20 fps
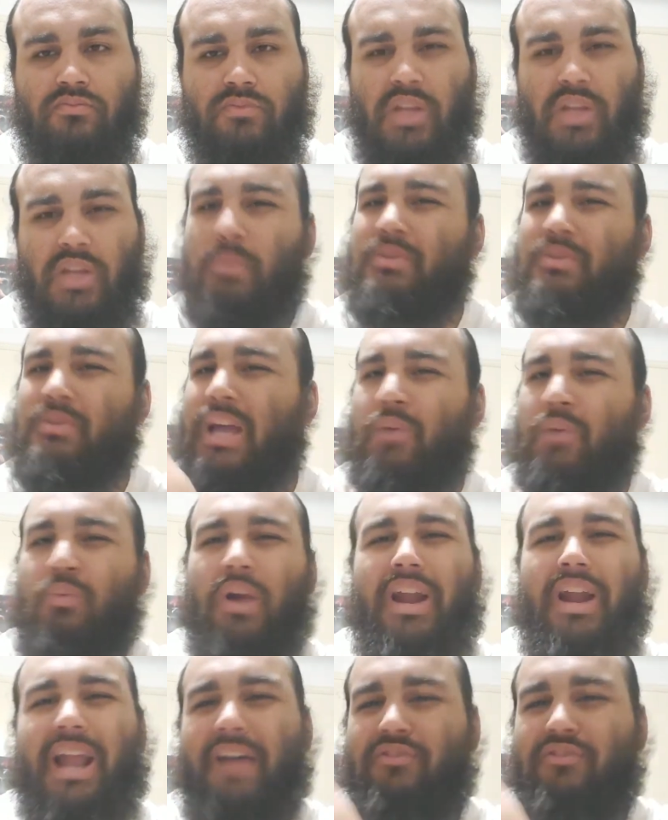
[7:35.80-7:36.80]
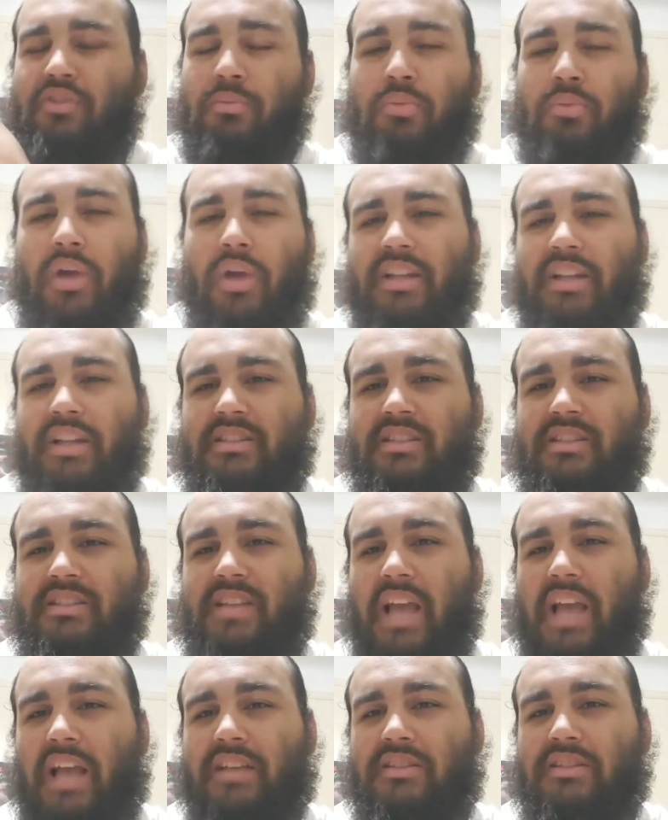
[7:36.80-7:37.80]
It was like right after Brandon T.
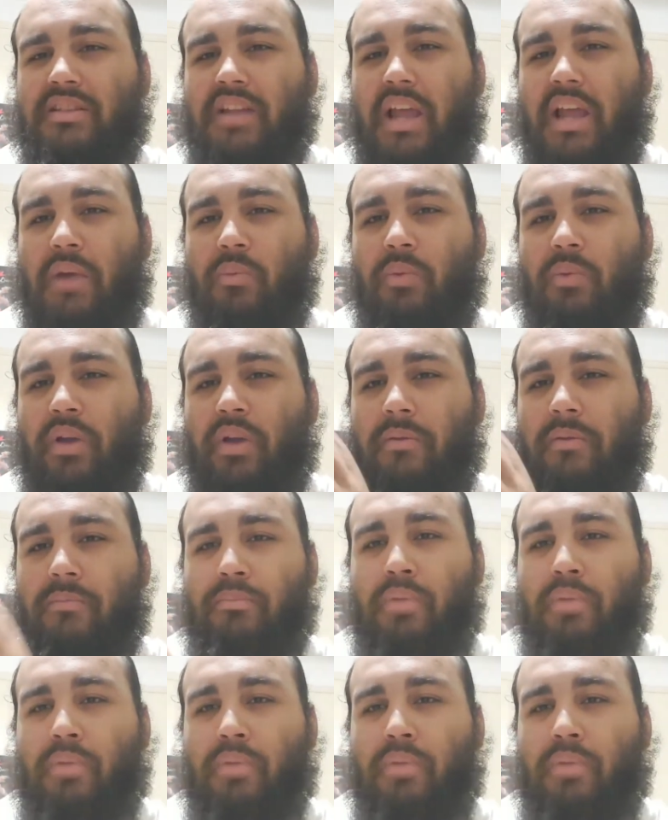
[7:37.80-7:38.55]
Jackson had went